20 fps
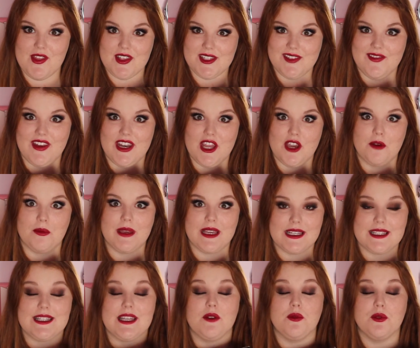in this video,
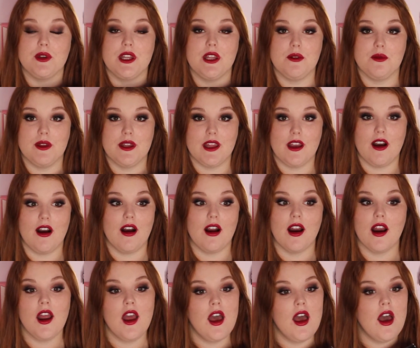because they really, really
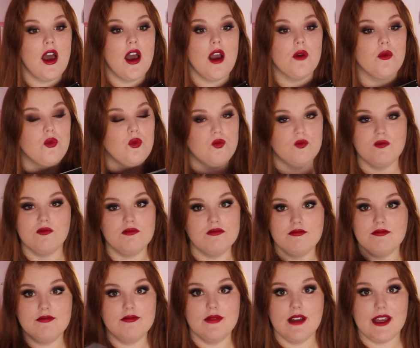are
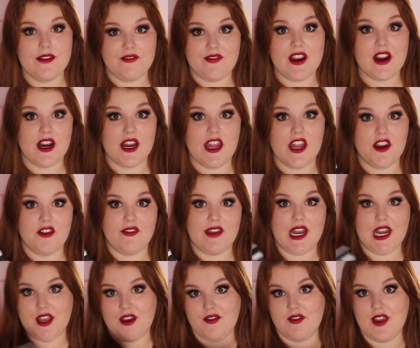very
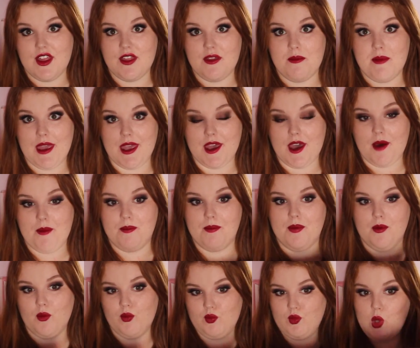innovative in the makeup
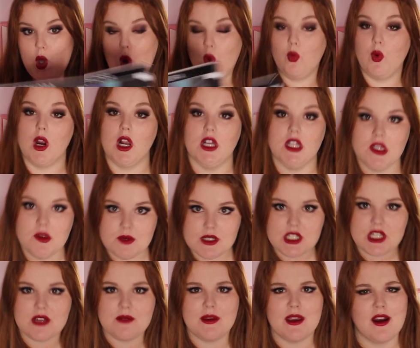world,
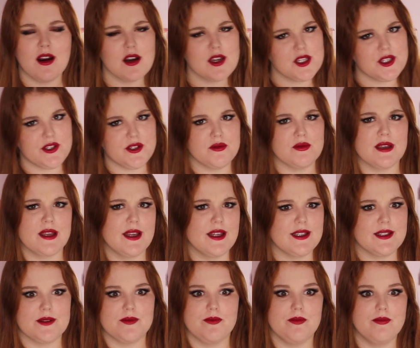which can be hard to do
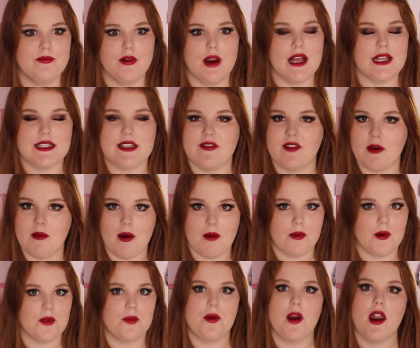because brands have come
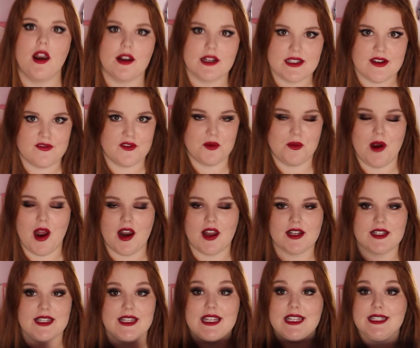up with product after
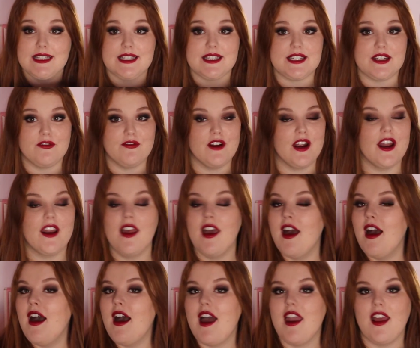product, and this is different,
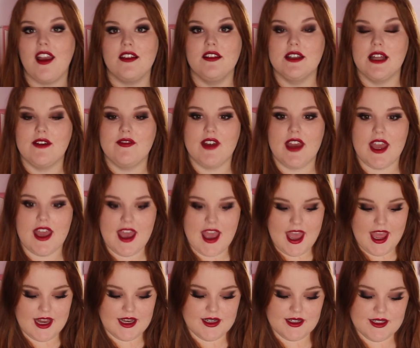and I love it.
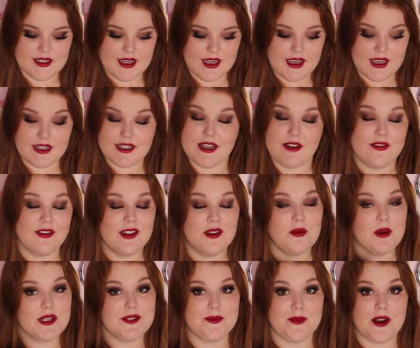And it definitely
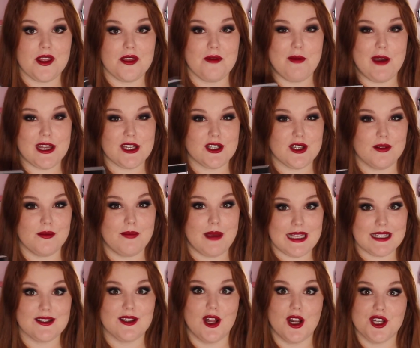was one of the
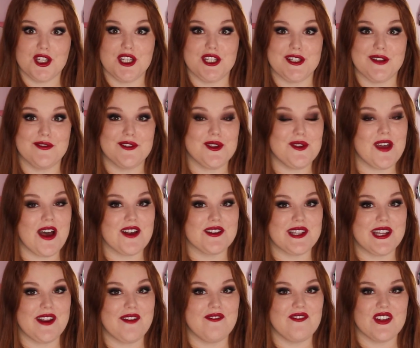best launches of
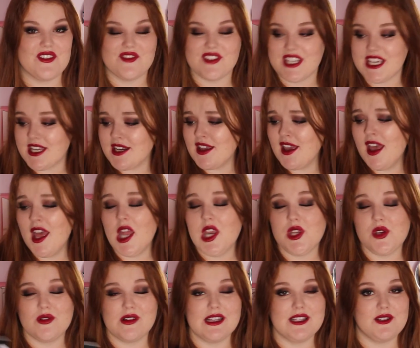2015.
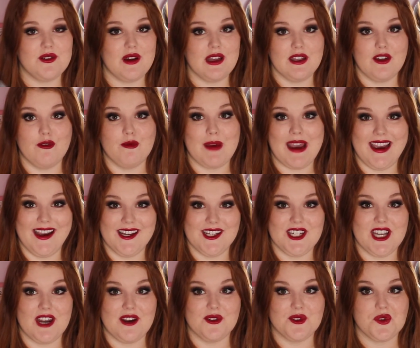You guys know I love my
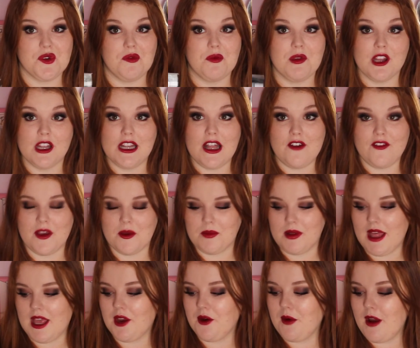eyeshadows, so I've been loving
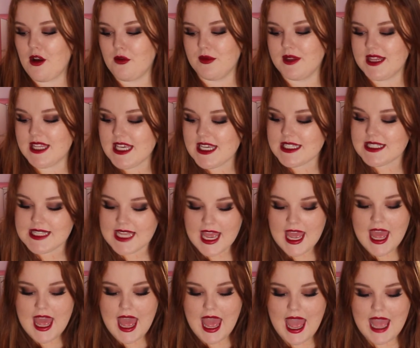playing around with these,
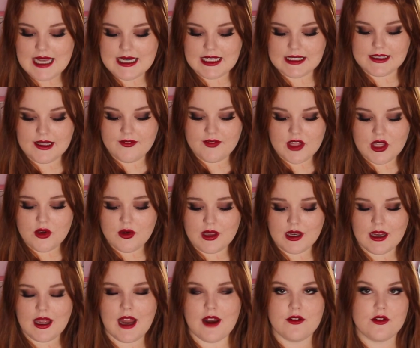and I love that you
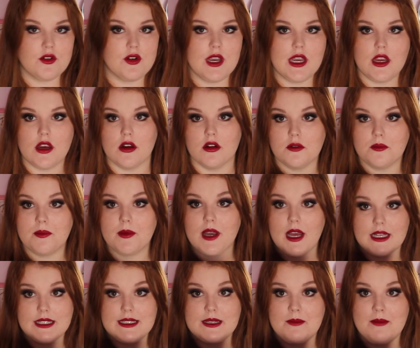can kind of create your own
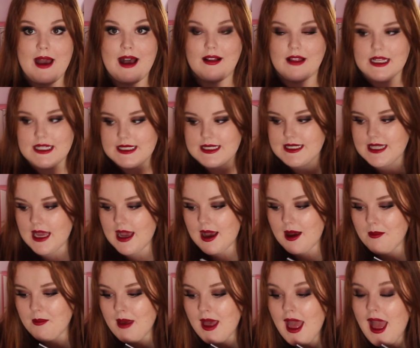custom palettes.
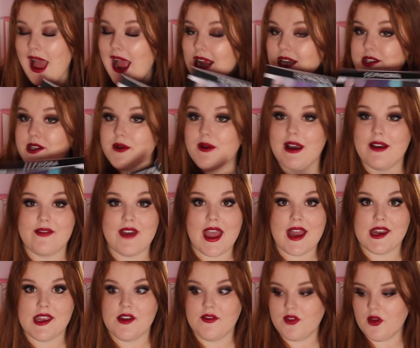I don't have
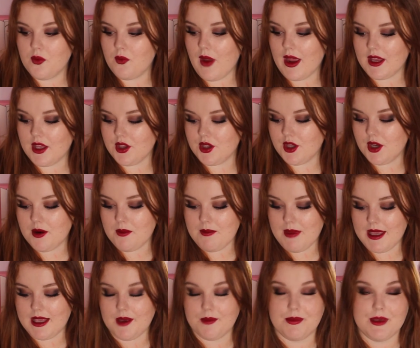any of the regular
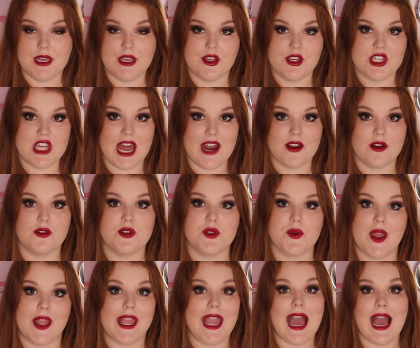Makeup Geek shadows,
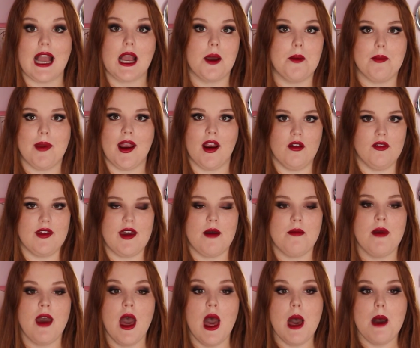so I can't compare
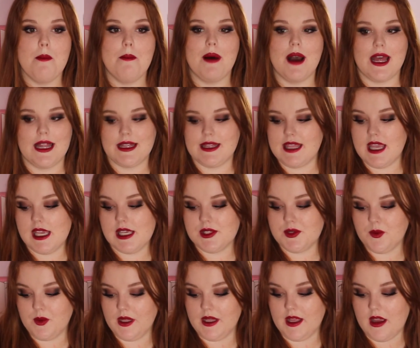them, but
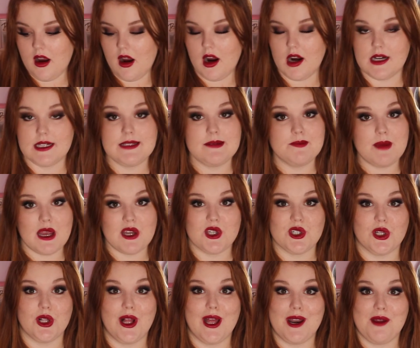these really are
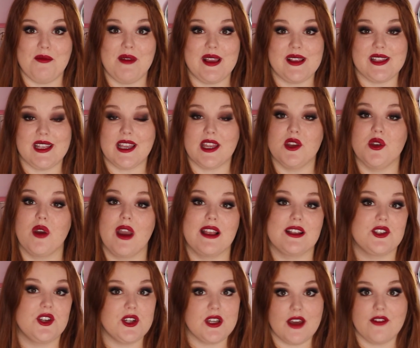special and amazing, and you
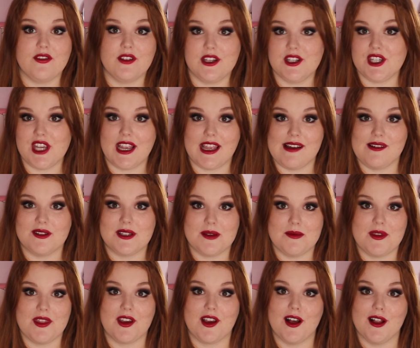guys should definitely check out
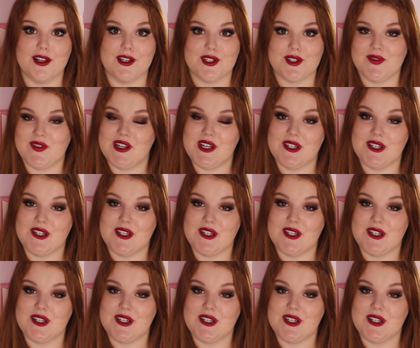some of the colors for